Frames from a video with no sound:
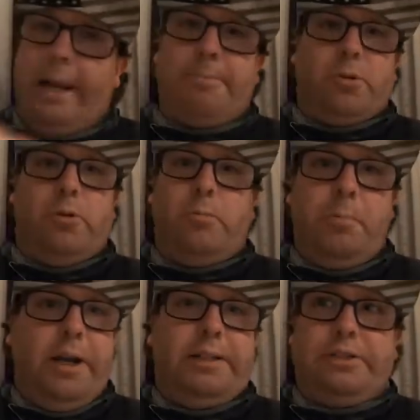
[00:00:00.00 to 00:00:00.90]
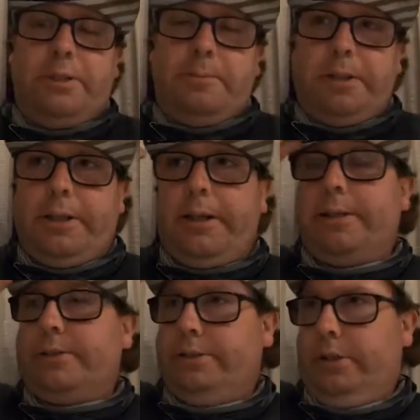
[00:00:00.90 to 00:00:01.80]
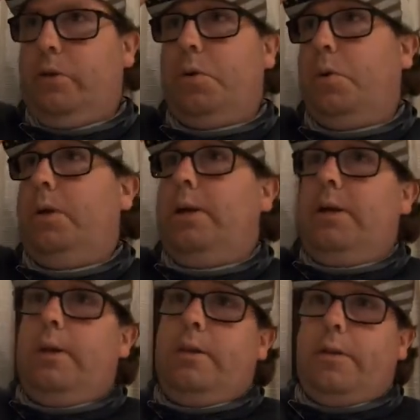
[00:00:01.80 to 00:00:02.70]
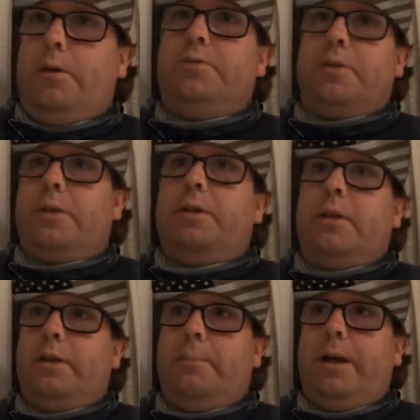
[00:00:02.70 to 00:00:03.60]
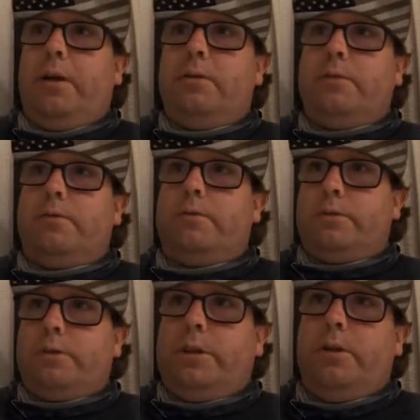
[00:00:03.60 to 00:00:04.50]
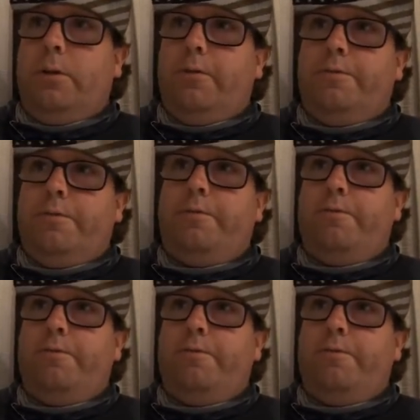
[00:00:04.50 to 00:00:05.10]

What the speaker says: April, May, something like that. So those are going to be out till